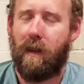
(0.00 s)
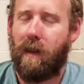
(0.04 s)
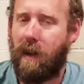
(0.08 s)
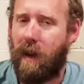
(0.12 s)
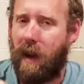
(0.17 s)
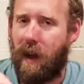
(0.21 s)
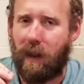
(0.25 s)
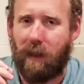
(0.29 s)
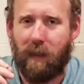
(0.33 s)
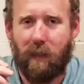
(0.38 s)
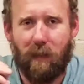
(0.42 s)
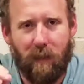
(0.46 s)

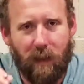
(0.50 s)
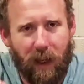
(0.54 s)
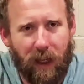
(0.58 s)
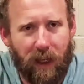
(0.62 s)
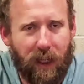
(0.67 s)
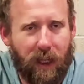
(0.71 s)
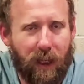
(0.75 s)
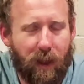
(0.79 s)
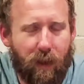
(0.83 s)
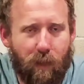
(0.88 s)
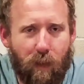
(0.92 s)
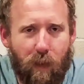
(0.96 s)
Nice
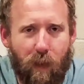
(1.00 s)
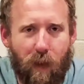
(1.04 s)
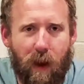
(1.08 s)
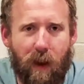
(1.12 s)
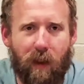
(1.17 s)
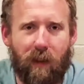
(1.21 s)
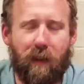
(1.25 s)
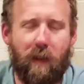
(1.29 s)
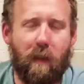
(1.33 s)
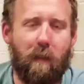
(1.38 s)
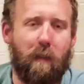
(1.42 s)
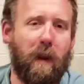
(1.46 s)
flaky
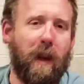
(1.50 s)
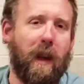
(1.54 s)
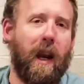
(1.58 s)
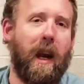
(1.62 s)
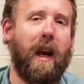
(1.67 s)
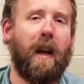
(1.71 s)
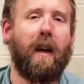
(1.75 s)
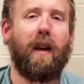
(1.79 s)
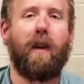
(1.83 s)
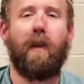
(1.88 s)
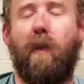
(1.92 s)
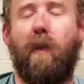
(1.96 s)
crust, the
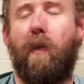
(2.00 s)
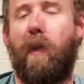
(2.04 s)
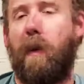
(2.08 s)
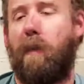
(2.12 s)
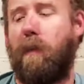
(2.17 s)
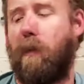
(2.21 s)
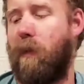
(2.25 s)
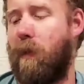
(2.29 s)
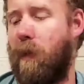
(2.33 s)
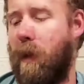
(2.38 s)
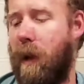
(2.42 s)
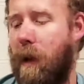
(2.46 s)
banana,
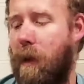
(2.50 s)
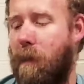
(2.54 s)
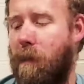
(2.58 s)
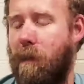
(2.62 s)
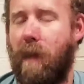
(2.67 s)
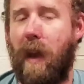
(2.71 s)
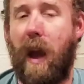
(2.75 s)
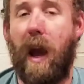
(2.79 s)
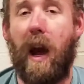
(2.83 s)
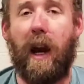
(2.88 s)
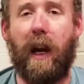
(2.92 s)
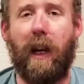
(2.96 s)
whipped cream.
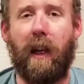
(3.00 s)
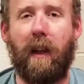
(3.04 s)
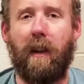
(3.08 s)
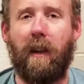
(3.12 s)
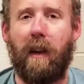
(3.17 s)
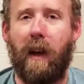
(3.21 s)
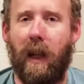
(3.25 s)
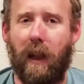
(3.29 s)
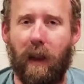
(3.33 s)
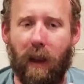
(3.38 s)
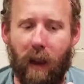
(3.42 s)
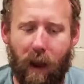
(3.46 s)
I
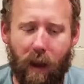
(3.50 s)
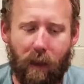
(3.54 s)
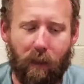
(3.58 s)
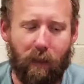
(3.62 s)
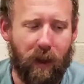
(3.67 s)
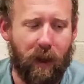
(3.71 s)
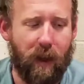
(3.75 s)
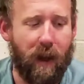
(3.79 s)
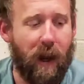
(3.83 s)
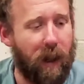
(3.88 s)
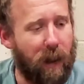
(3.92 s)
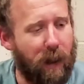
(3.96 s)
loved
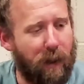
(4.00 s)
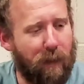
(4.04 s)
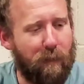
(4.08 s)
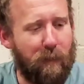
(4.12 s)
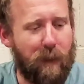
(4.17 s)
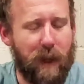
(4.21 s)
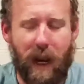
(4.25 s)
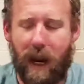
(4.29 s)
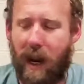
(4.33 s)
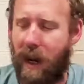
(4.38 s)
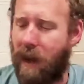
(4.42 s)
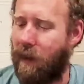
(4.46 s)
it. I love
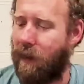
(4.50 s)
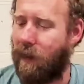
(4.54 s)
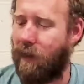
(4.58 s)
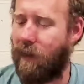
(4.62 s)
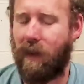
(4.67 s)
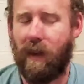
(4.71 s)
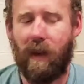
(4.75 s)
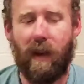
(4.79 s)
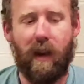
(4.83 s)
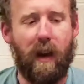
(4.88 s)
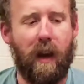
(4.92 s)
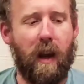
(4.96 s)

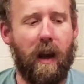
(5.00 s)
bananas.